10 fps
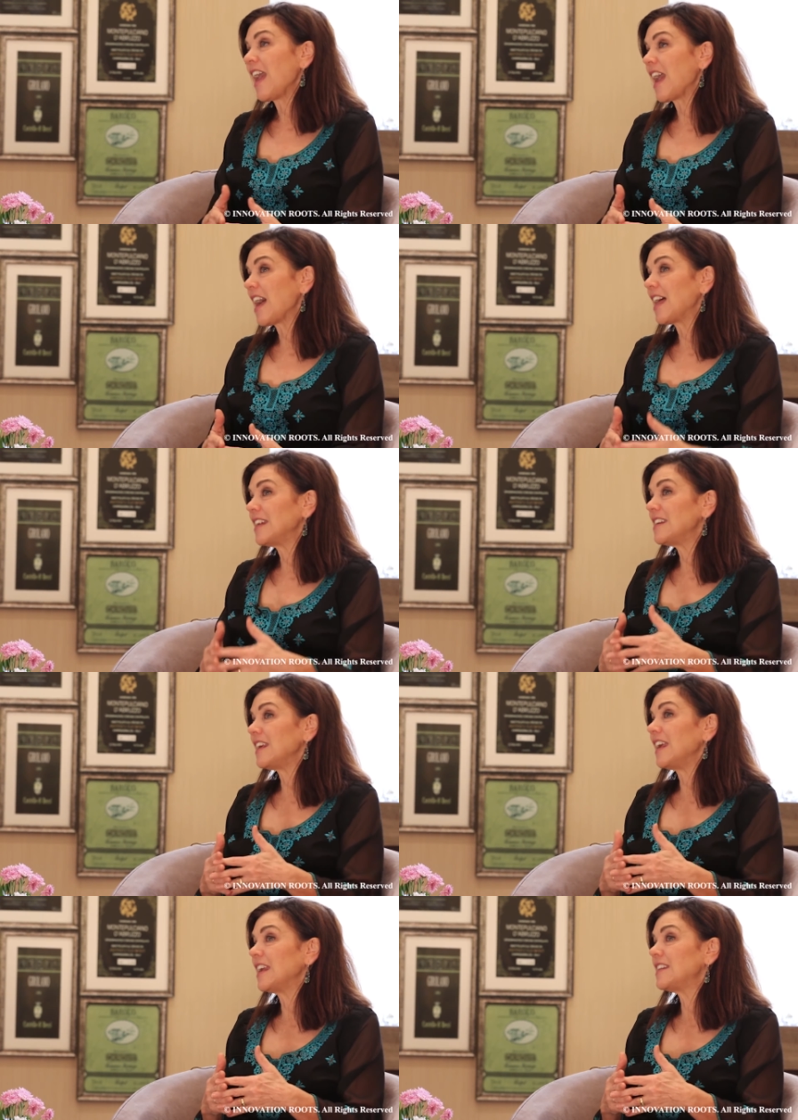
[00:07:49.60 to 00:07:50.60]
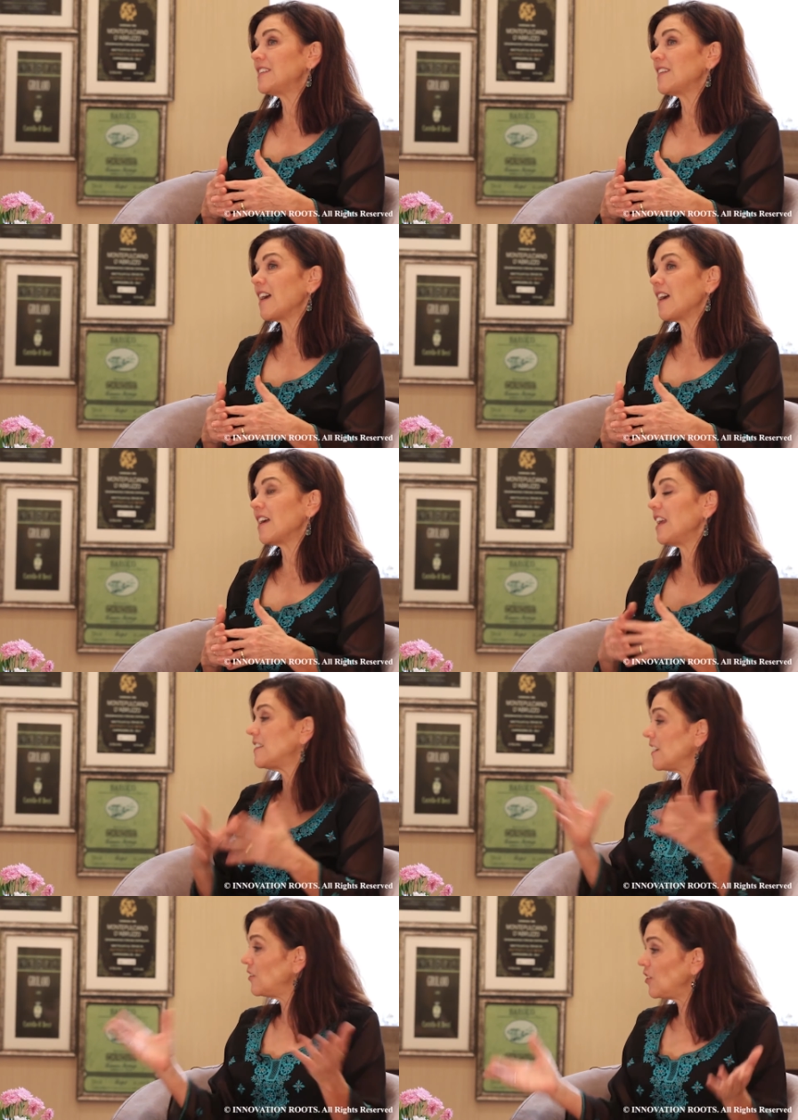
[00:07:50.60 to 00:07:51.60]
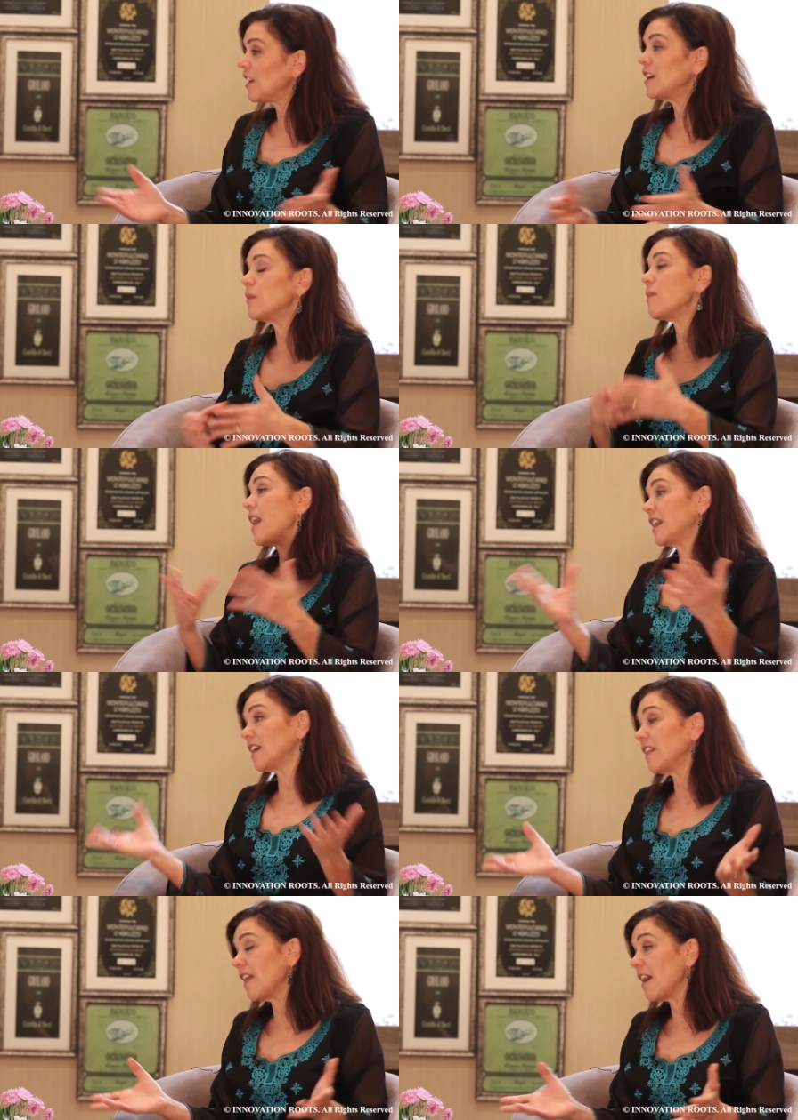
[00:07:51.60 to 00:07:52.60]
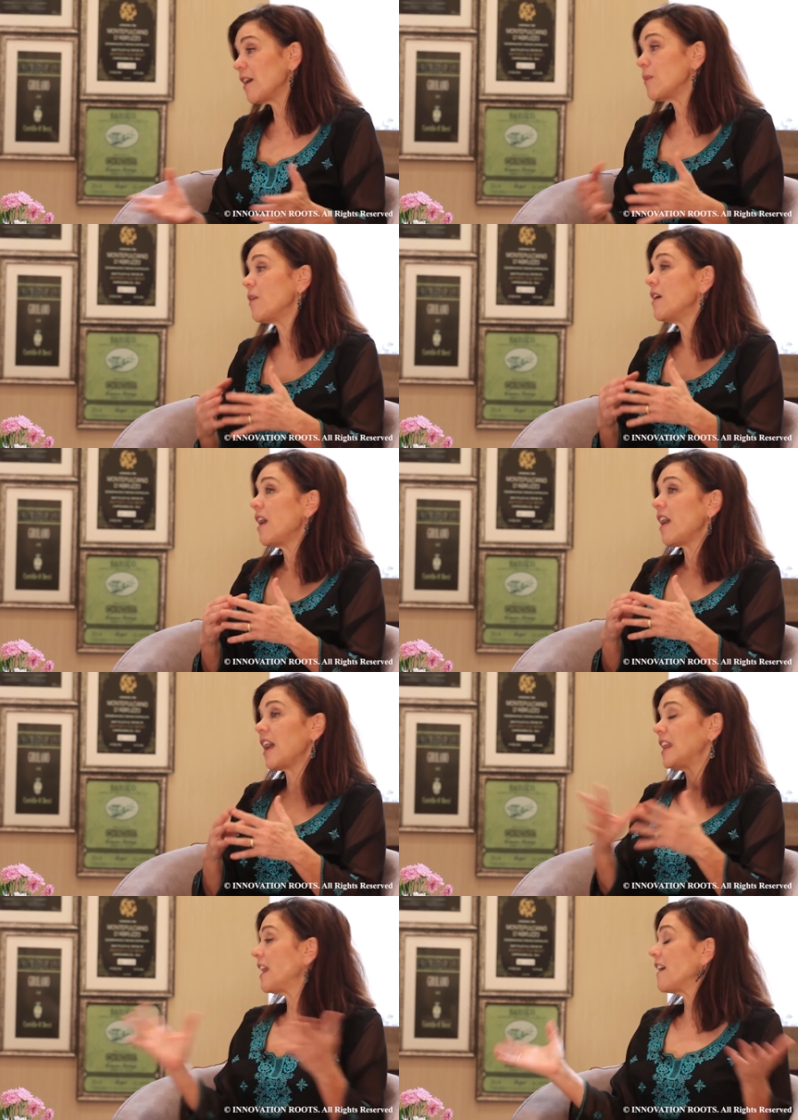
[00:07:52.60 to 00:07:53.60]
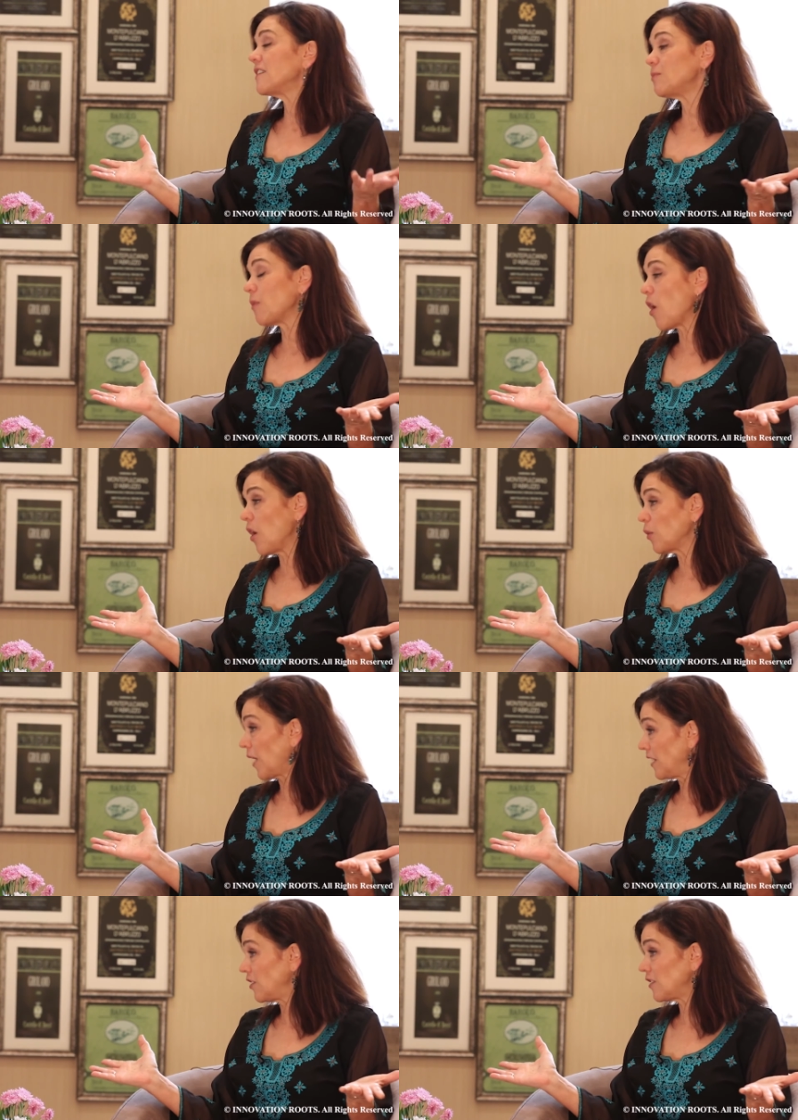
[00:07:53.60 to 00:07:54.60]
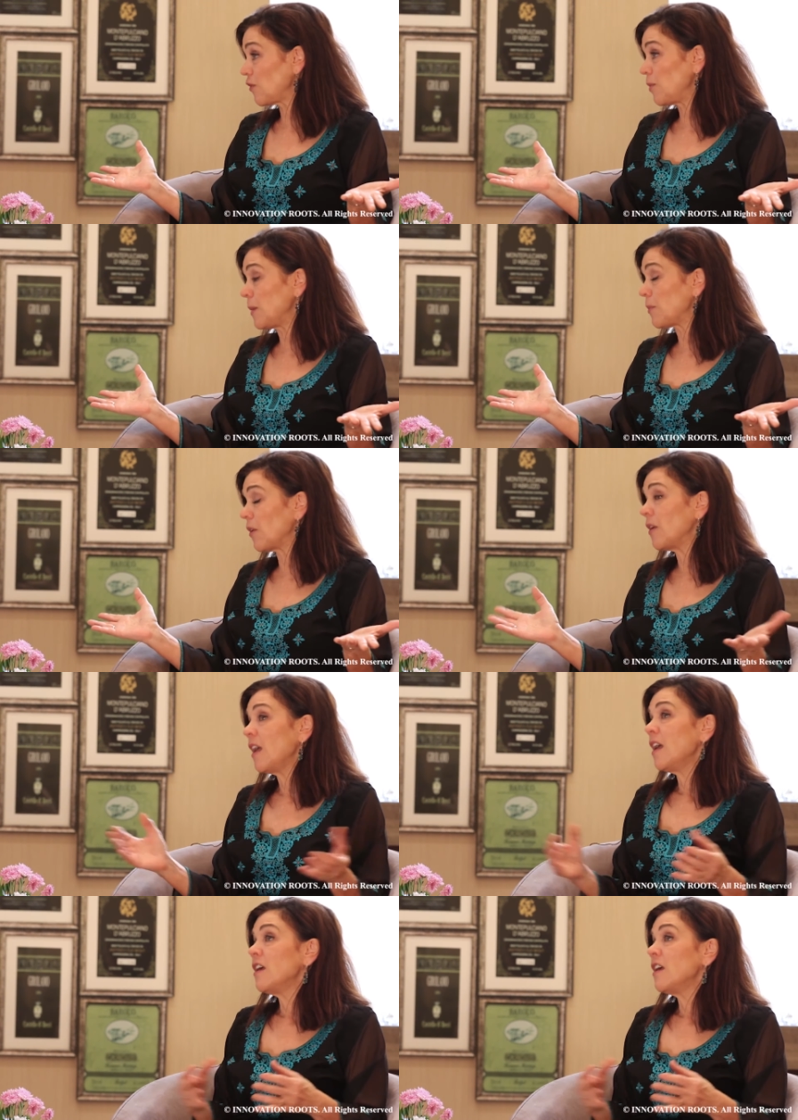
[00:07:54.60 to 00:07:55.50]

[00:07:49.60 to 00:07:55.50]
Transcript: And it's a gym and a club, and it has all ranges of people.